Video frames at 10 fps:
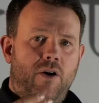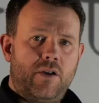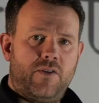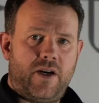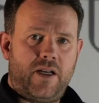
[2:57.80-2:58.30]

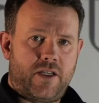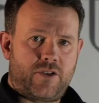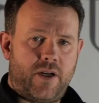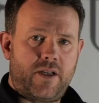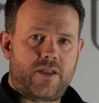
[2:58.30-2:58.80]
All of our
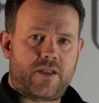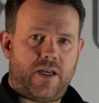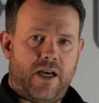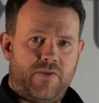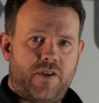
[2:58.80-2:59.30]
electronics
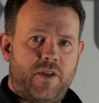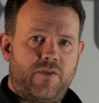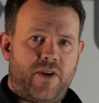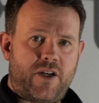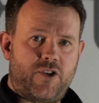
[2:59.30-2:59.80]
after
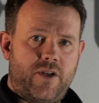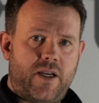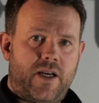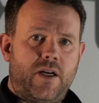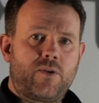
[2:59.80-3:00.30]

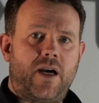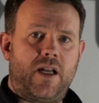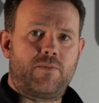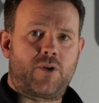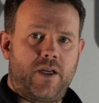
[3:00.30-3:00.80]
manufacturing are now
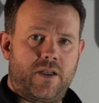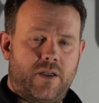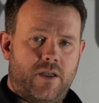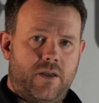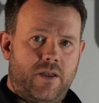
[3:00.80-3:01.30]
calibrated.
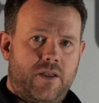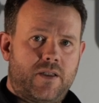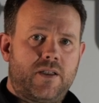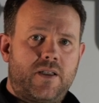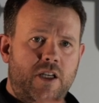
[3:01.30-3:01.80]

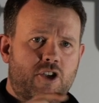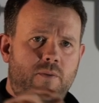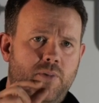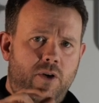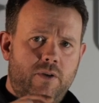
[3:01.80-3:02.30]
Since each
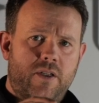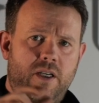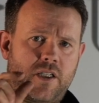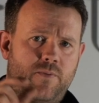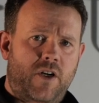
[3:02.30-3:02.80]
component
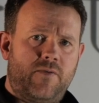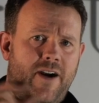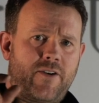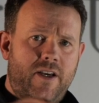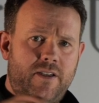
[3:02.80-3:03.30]
has small
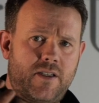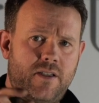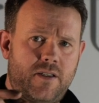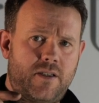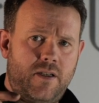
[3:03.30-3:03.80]

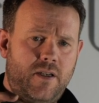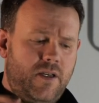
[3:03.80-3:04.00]
variances,